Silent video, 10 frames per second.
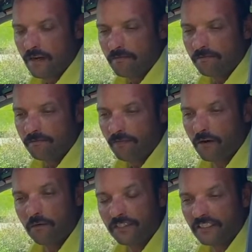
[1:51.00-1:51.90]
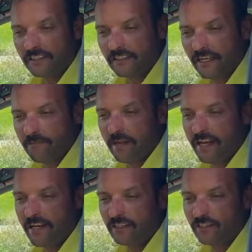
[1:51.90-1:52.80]
Um, everyone's on the same
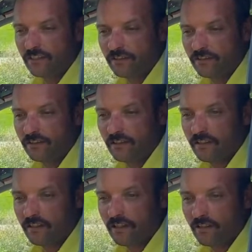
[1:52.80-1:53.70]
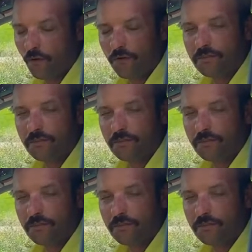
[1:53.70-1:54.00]
page, know